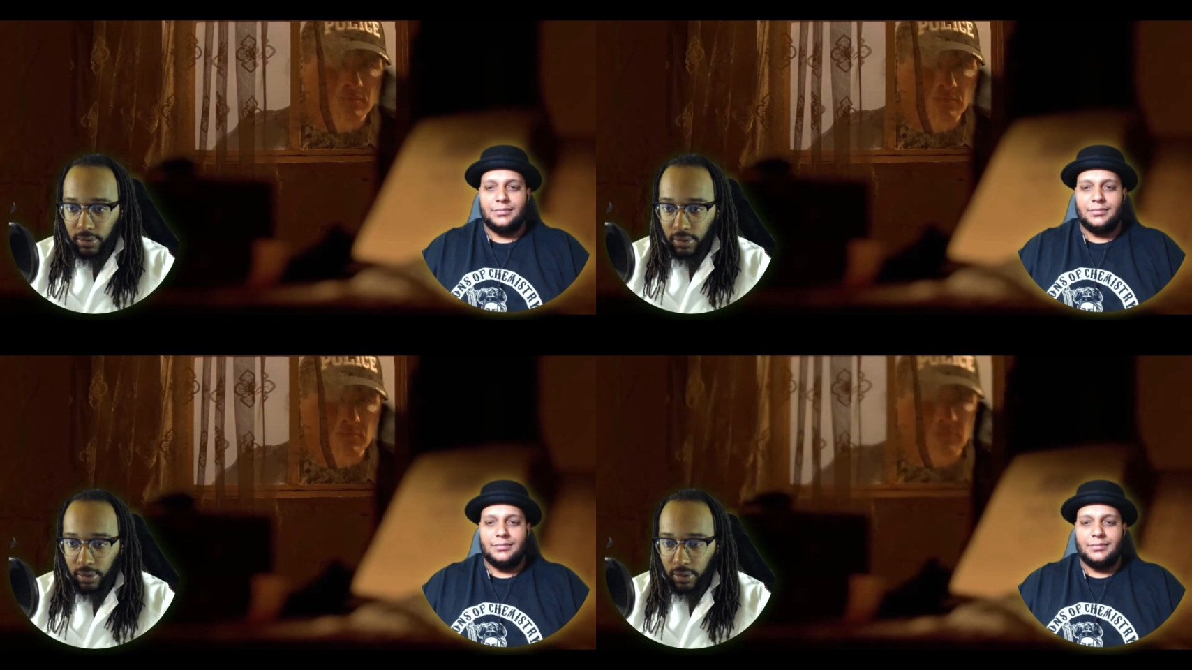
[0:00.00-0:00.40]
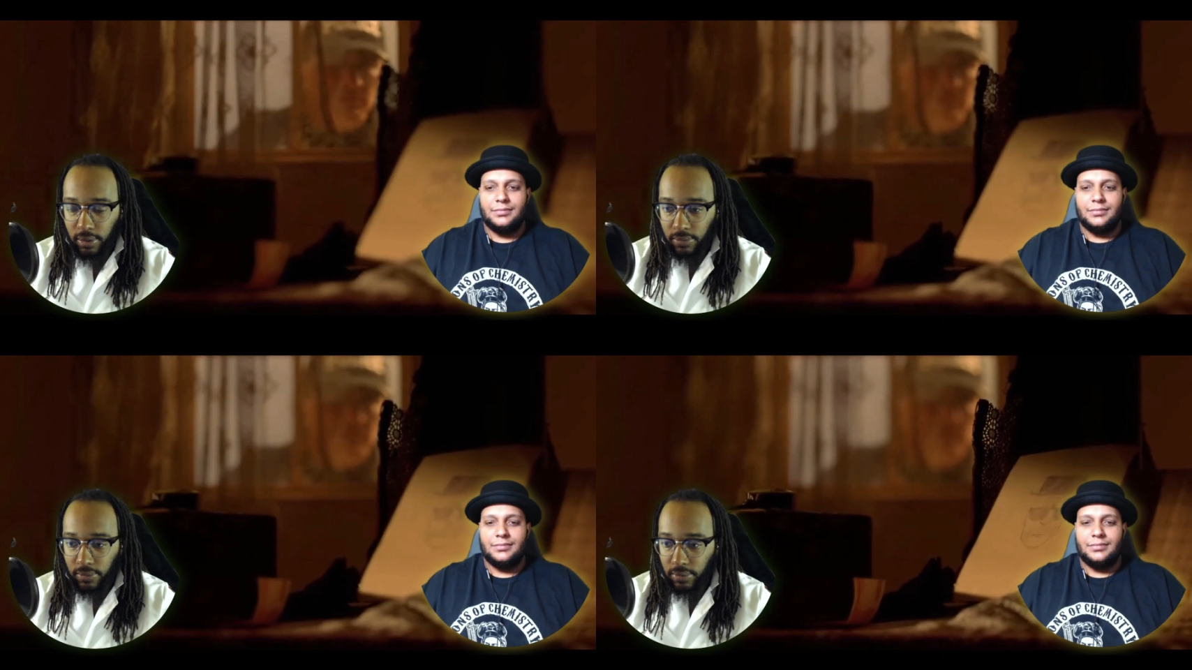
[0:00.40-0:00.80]
Speaker 1: Yup.
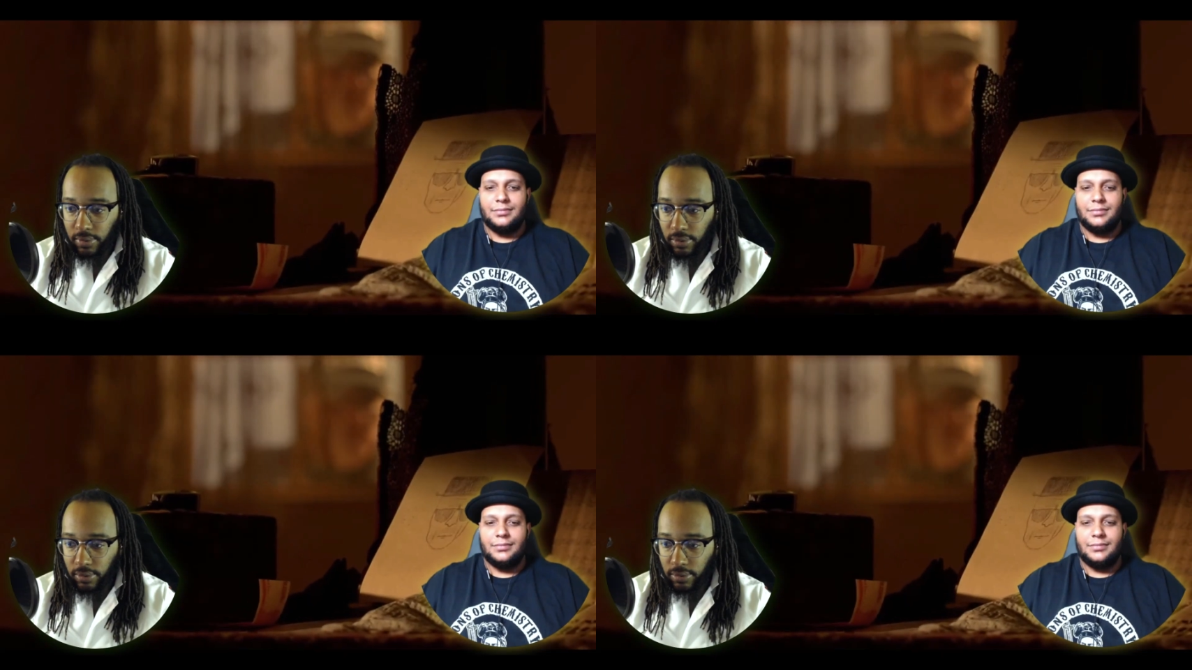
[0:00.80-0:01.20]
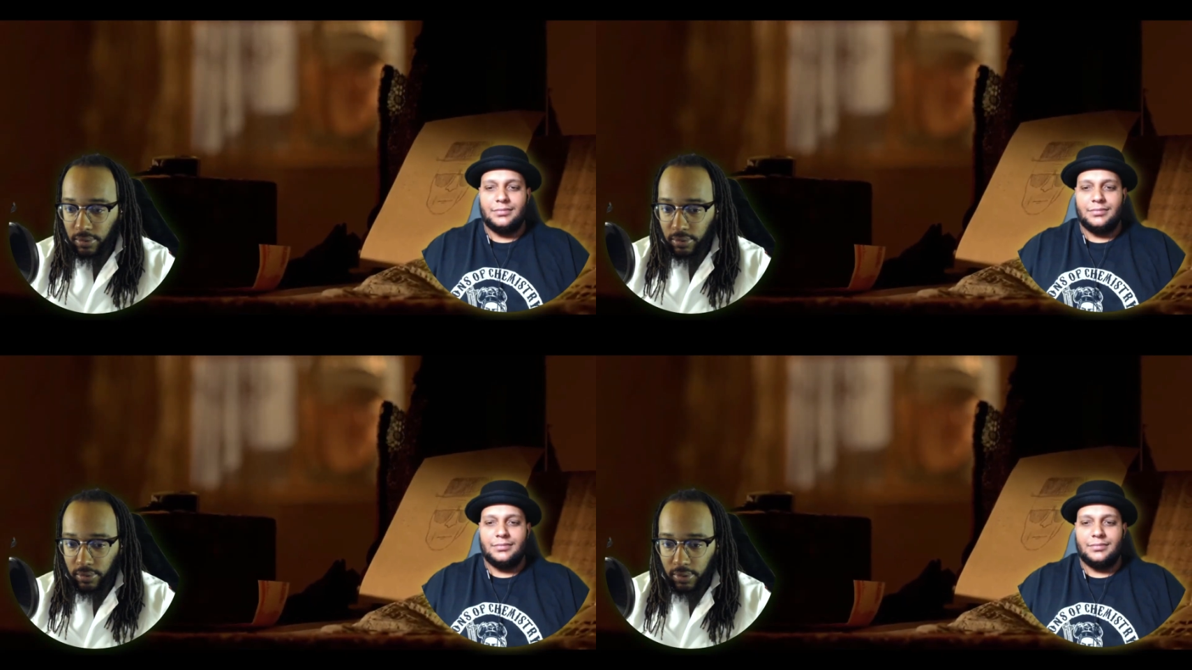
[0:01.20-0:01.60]

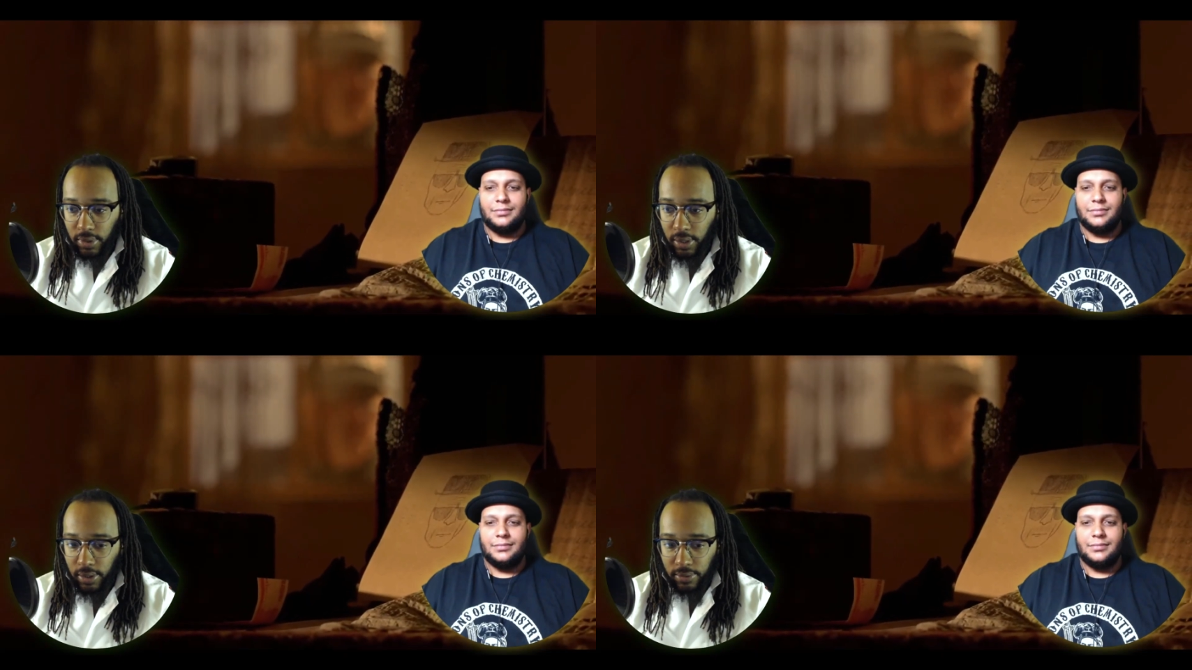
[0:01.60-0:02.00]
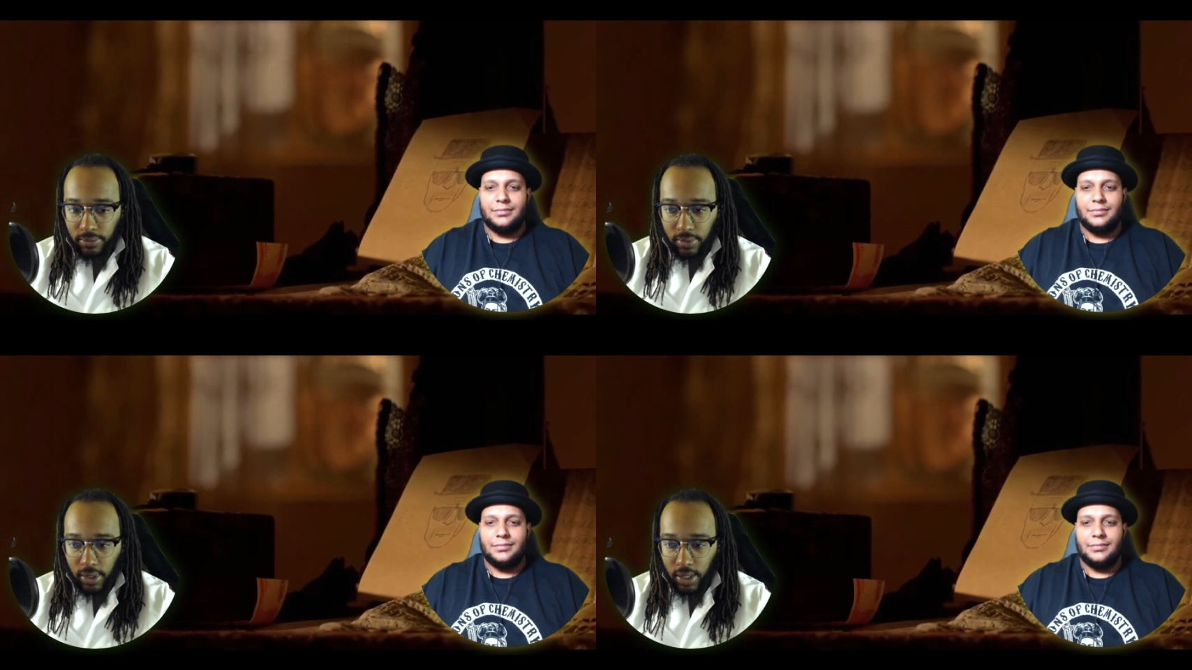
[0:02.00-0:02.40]
Mmm, yup.
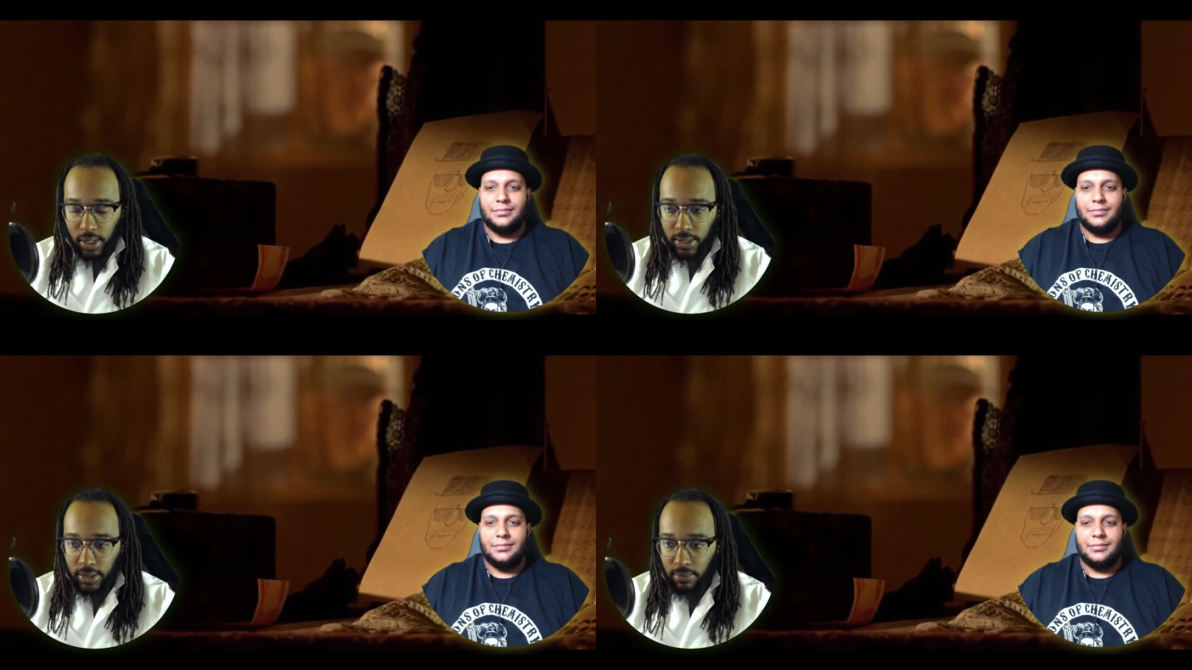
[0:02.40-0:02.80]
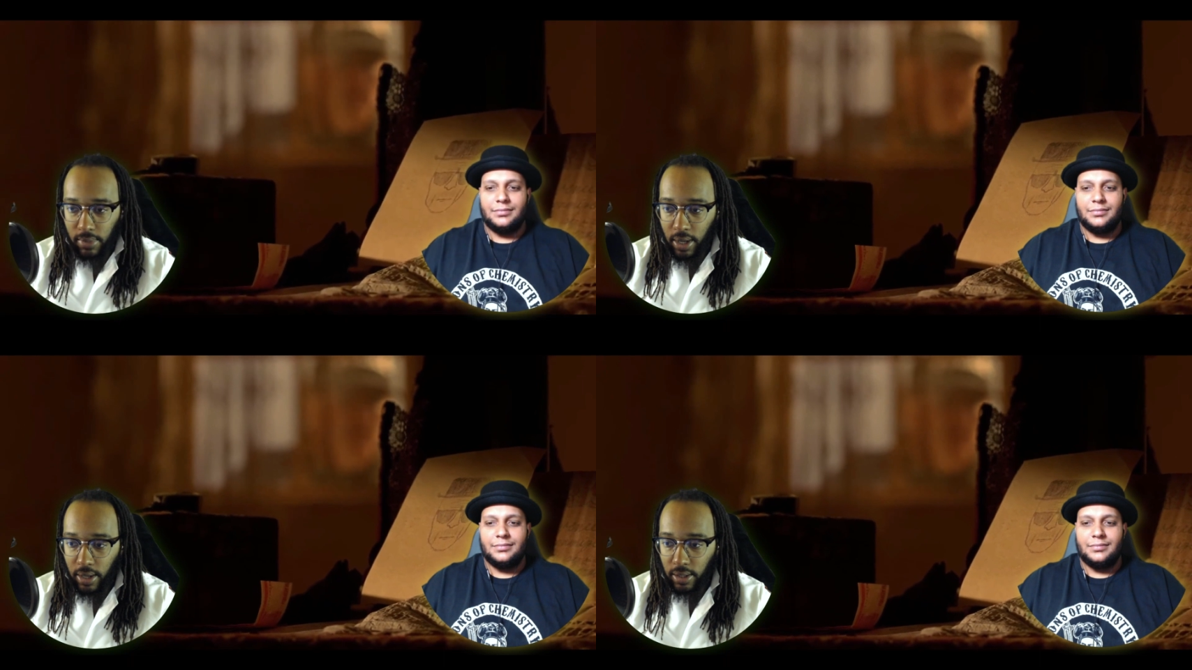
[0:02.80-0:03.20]
The
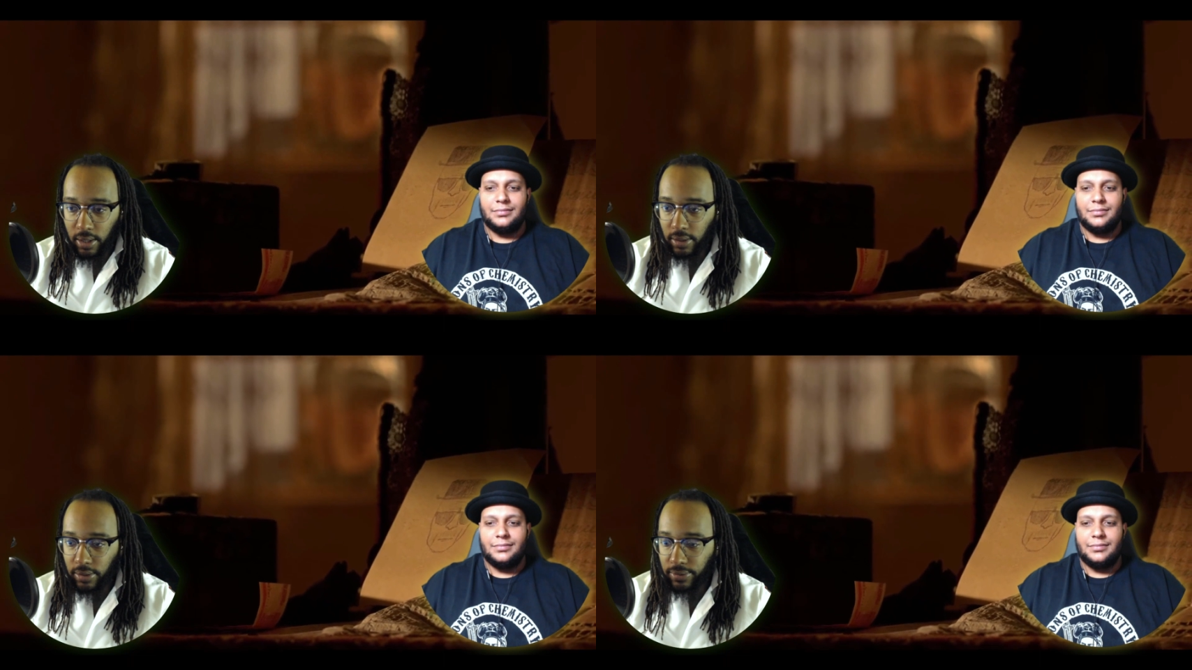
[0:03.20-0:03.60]
Heisenberger.